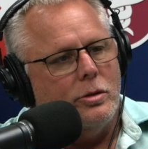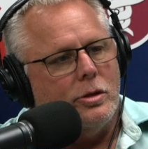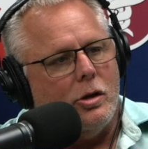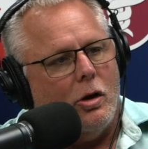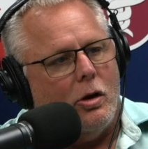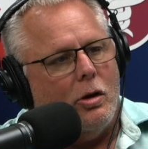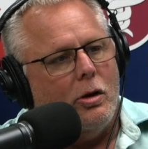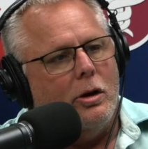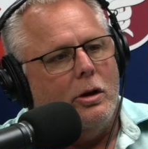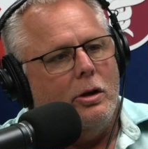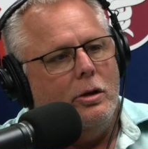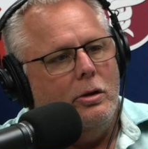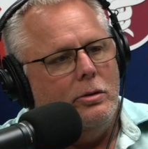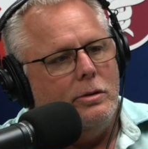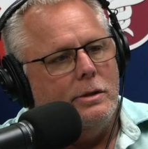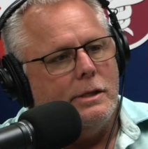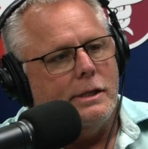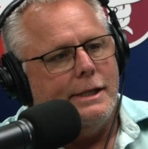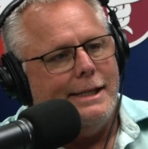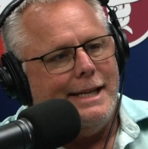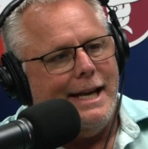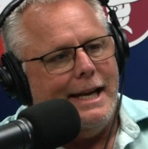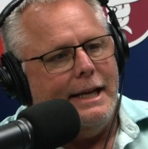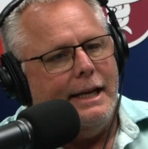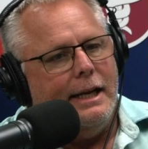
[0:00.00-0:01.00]
are you
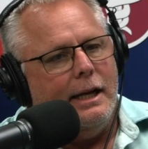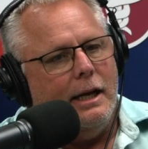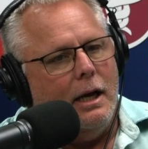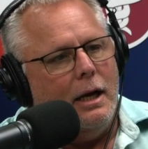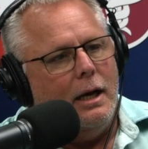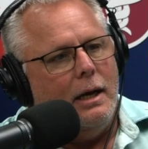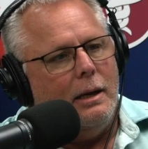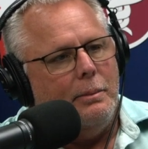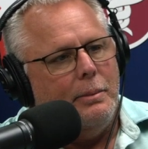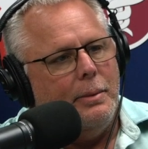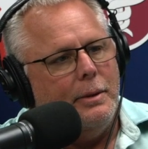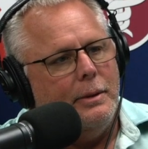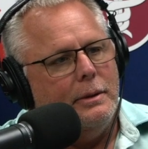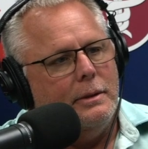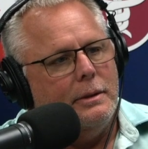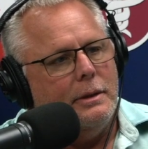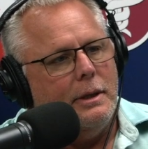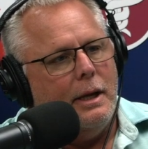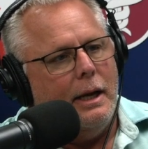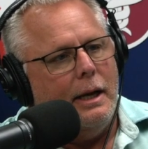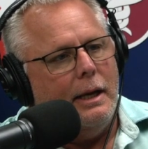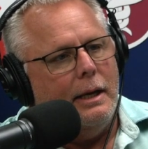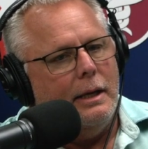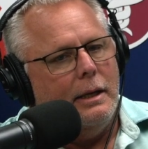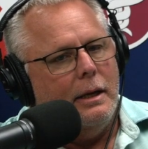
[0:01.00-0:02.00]
setting up
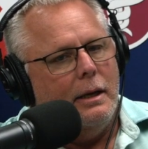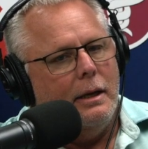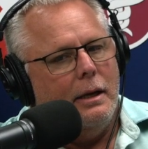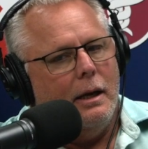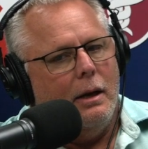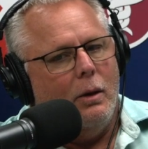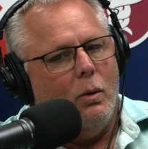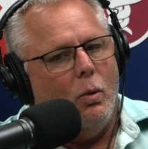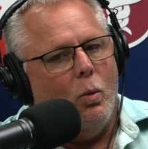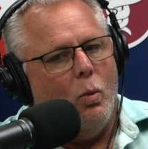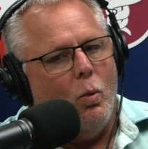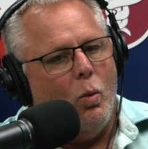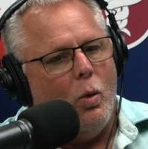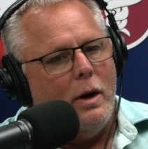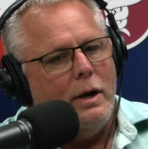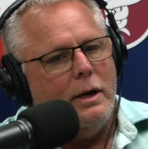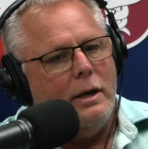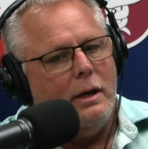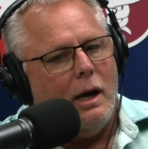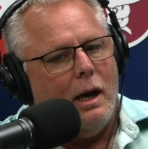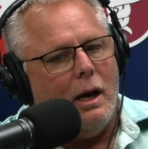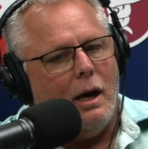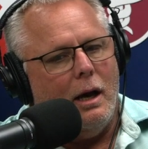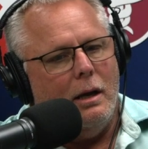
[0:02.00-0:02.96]
and uh, what